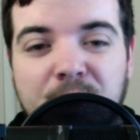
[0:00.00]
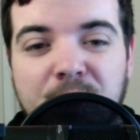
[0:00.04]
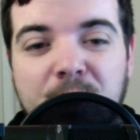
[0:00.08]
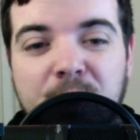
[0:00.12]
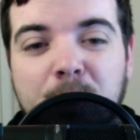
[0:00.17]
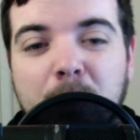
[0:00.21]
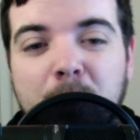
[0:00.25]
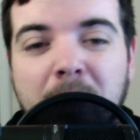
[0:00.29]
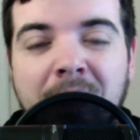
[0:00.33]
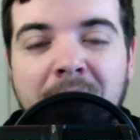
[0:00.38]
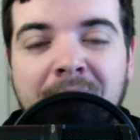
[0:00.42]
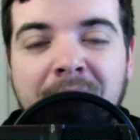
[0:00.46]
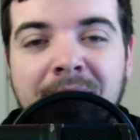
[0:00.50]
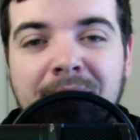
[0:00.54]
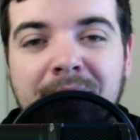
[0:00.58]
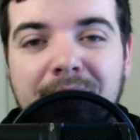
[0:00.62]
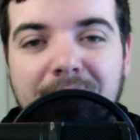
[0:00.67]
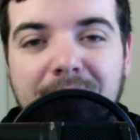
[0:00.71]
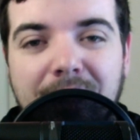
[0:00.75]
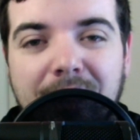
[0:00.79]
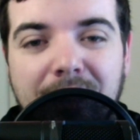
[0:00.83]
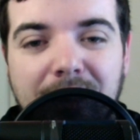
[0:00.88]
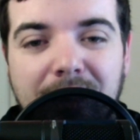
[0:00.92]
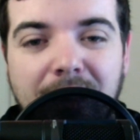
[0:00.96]
in your mind
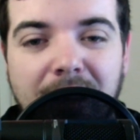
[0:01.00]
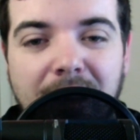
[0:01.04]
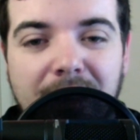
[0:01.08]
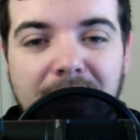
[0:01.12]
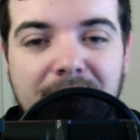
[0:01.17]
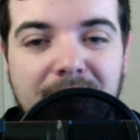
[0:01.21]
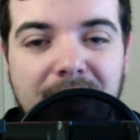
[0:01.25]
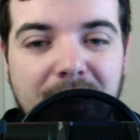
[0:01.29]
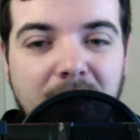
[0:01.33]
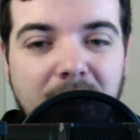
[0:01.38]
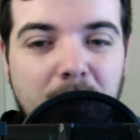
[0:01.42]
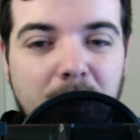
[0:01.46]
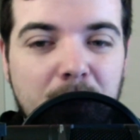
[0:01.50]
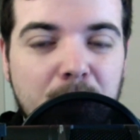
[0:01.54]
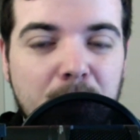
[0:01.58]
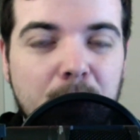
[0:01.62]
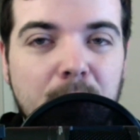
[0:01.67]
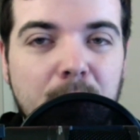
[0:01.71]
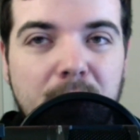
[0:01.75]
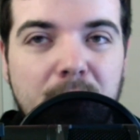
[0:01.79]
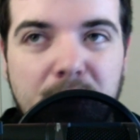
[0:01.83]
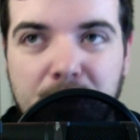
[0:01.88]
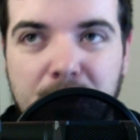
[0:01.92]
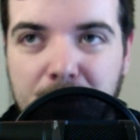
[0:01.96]
and not succumb to
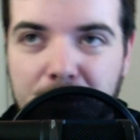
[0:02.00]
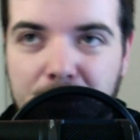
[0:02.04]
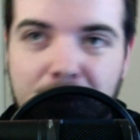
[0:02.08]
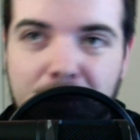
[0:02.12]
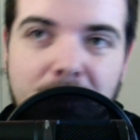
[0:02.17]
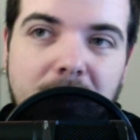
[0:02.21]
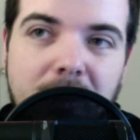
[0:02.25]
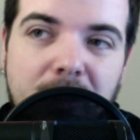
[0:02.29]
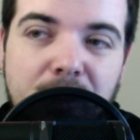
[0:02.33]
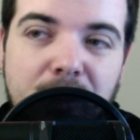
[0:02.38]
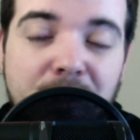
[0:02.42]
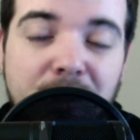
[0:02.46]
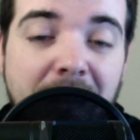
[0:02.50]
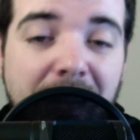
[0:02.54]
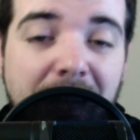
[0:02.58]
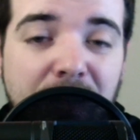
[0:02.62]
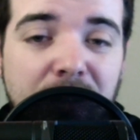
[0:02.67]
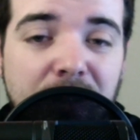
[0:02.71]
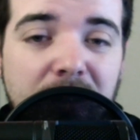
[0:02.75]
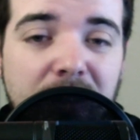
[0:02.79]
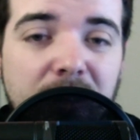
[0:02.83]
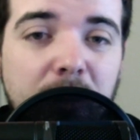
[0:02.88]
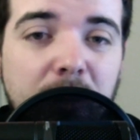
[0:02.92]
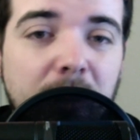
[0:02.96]

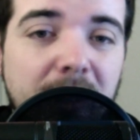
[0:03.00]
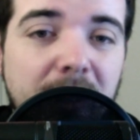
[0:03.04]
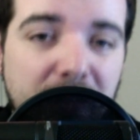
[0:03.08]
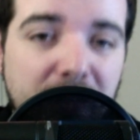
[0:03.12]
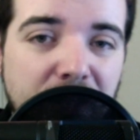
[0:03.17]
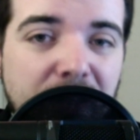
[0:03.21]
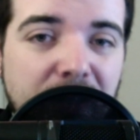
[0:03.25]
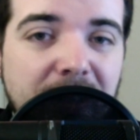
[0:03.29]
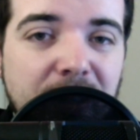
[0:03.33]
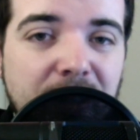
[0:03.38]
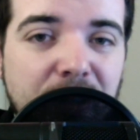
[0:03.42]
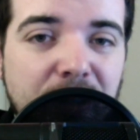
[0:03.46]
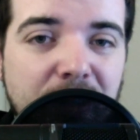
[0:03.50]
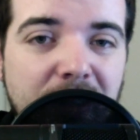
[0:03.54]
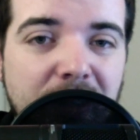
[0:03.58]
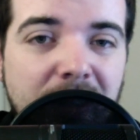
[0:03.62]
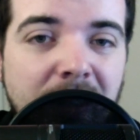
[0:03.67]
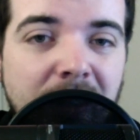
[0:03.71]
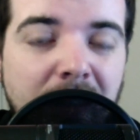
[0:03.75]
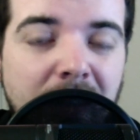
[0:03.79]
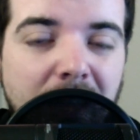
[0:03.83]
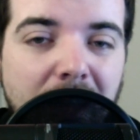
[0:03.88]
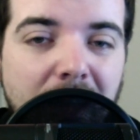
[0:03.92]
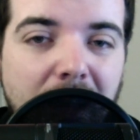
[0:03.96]
distractions or indecision
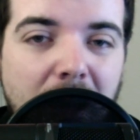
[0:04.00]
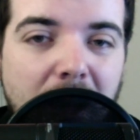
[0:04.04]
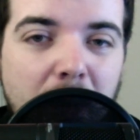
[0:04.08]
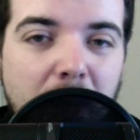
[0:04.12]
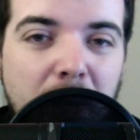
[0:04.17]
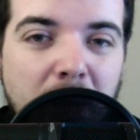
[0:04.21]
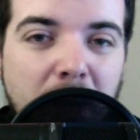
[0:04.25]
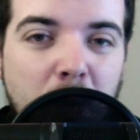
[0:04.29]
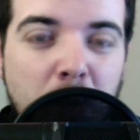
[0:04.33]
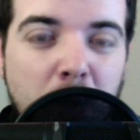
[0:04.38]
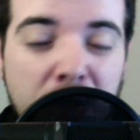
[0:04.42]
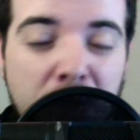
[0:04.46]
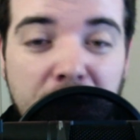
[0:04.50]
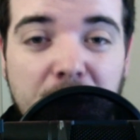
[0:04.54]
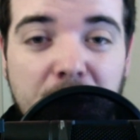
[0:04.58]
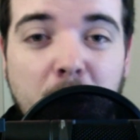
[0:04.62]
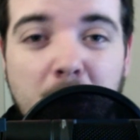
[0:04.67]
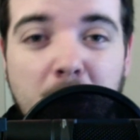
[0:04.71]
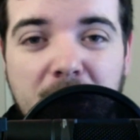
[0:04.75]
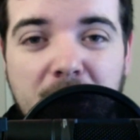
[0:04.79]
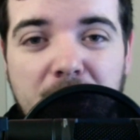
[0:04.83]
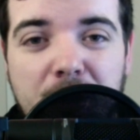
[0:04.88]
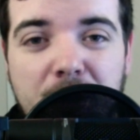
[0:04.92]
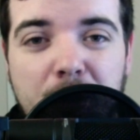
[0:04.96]
about what you're
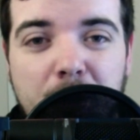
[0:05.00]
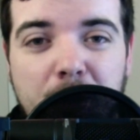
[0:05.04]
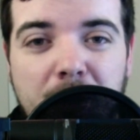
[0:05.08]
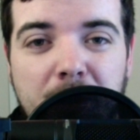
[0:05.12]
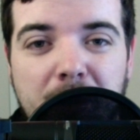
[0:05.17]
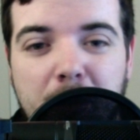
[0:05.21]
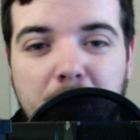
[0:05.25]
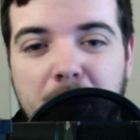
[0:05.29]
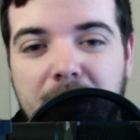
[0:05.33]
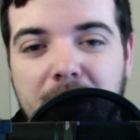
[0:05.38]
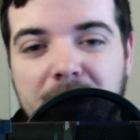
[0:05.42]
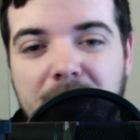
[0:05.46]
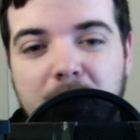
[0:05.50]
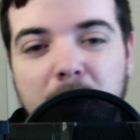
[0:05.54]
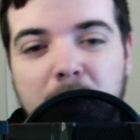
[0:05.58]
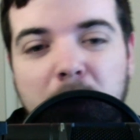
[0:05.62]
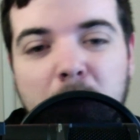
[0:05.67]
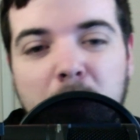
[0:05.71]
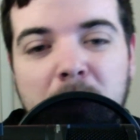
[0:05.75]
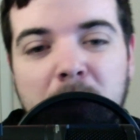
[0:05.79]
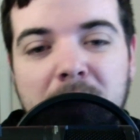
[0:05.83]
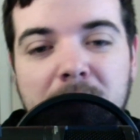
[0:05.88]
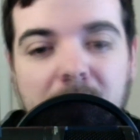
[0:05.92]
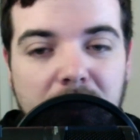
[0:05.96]
going to do in the present
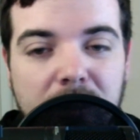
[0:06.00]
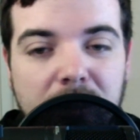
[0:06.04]
moment.